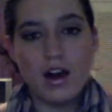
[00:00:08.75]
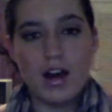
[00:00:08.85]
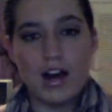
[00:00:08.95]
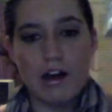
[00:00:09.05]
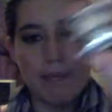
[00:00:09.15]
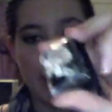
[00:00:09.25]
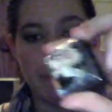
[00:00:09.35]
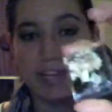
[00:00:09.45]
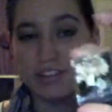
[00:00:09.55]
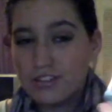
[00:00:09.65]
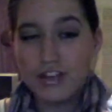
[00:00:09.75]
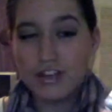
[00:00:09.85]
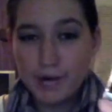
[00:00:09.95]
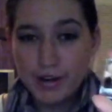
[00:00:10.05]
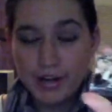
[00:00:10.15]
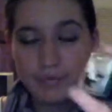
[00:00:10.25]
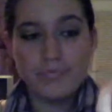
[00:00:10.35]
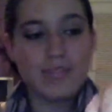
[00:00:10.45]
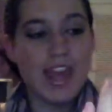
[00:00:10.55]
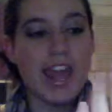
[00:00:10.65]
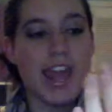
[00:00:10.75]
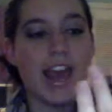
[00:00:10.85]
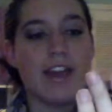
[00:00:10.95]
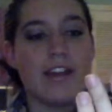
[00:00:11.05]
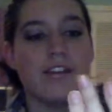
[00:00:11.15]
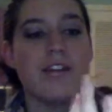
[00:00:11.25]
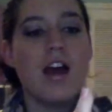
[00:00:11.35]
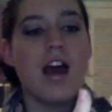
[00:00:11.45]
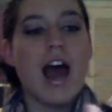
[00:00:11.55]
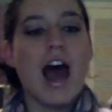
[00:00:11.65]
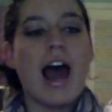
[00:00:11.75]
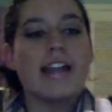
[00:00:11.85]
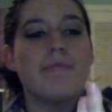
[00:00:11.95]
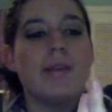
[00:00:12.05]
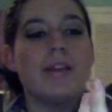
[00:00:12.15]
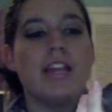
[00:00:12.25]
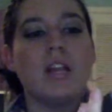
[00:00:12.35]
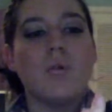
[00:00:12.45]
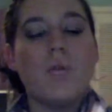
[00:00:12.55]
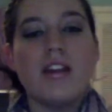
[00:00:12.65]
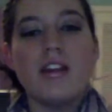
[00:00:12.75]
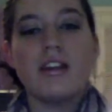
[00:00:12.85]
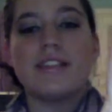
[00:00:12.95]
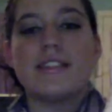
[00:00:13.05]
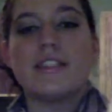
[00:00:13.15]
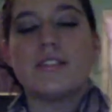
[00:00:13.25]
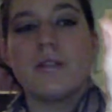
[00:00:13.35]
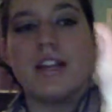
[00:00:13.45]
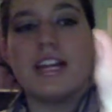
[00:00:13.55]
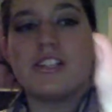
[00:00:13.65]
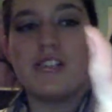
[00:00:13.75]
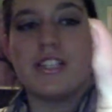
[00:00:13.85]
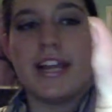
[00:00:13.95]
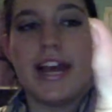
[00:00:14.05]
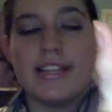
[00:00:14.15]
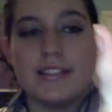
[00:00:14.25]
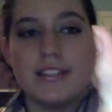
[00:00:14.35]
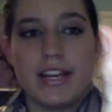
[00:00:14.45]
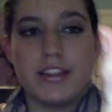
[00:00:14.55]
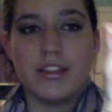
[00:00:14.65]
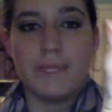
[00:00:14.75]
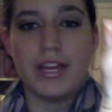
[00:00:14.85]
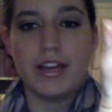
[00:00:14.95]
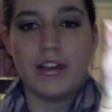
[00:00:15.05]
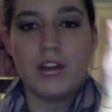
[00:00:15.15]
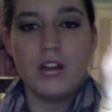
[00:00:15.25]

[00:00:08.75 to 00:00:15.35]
a pencil sharpener, and I've been needing one because this one, as you see, has like the big